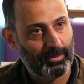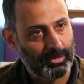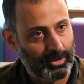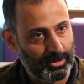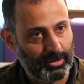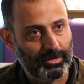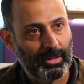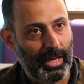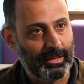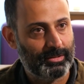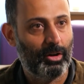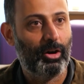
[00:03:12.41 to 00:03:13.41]
just
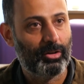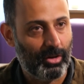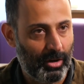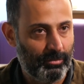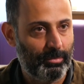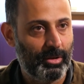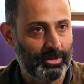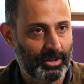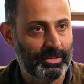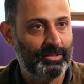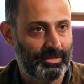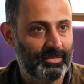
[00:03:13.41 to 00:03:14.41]
as an archive
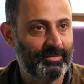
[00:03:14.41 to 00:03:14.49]
project.